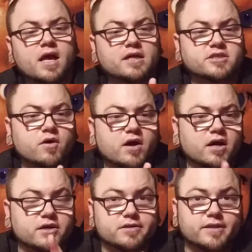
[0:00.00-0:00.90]

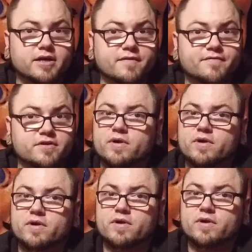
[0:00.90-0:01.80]
So good luck if you're looking
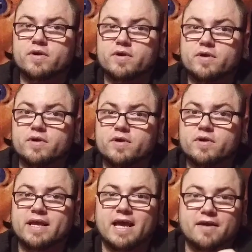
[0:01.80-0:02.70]
for that, and if you
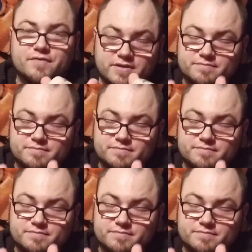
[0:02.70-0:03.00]
already have it,